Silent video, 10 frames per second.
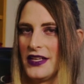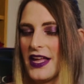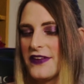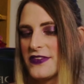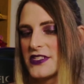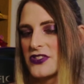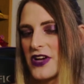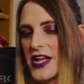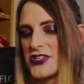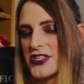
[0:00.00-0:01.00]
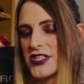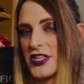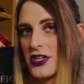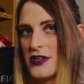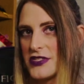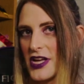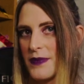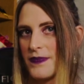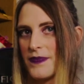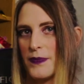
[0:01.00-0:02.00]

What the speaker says: "Life is a tragedy in close-up,